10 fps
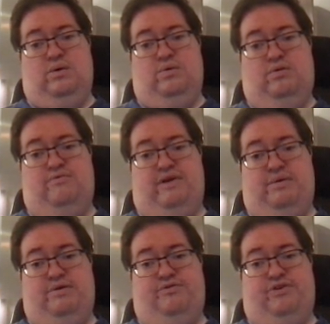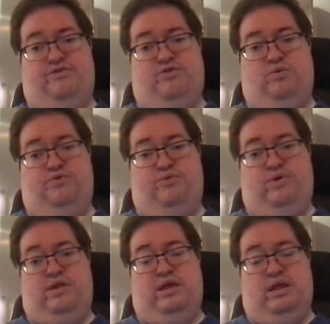the variance is going to
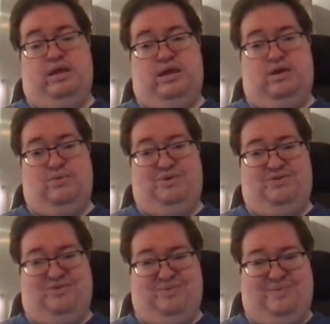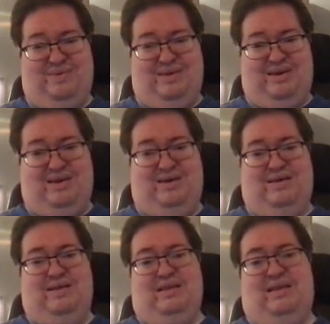clearly increase.
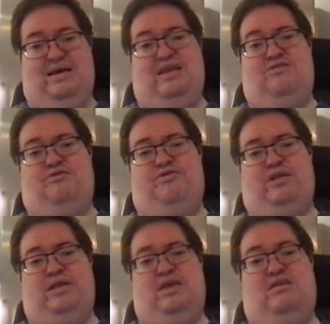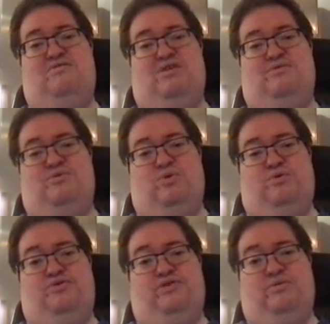And interestingly, even if rho is
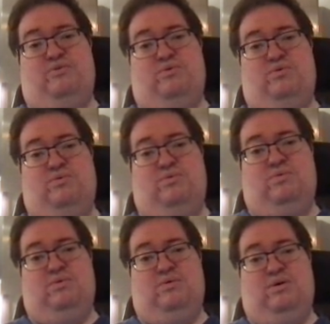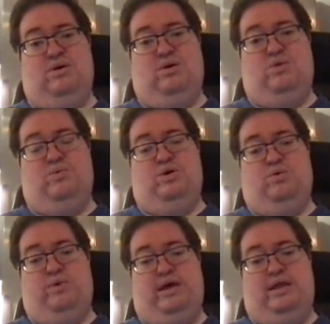0, we
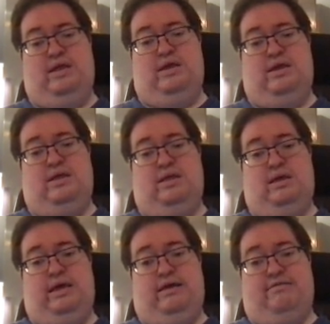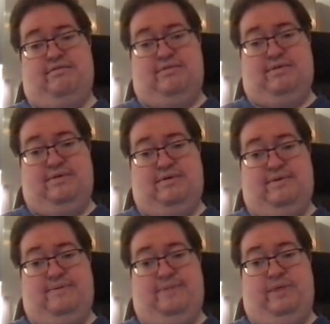already get
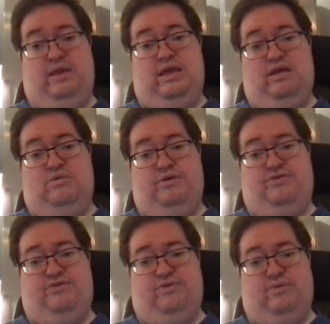an increase.